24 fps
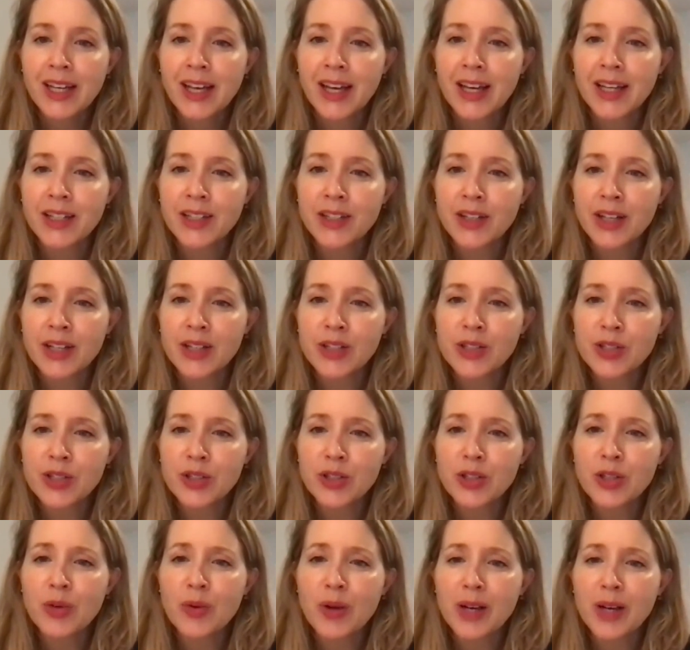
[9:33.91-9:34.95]
and and should
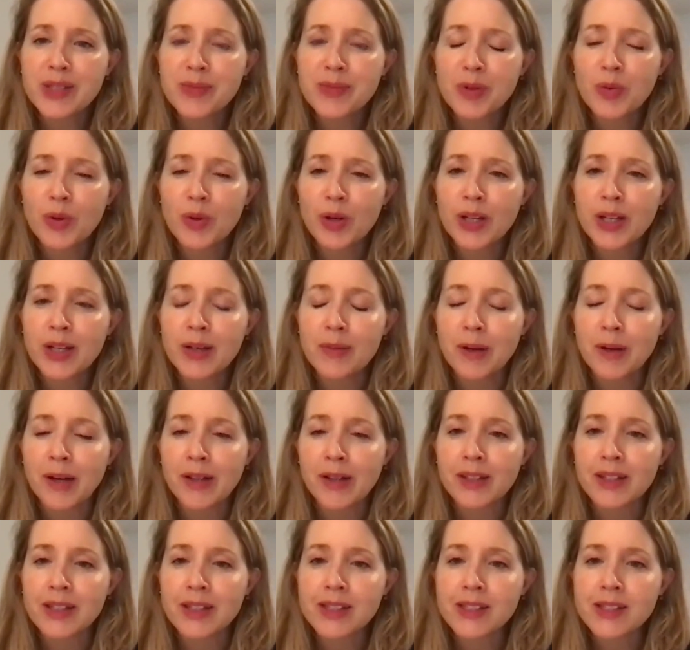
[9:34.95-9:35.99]
the us be worried
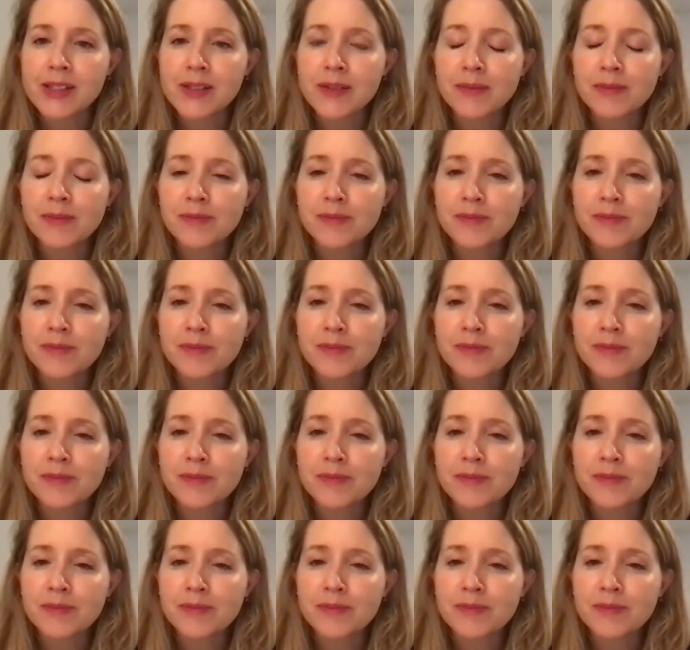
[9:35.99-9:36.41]
about this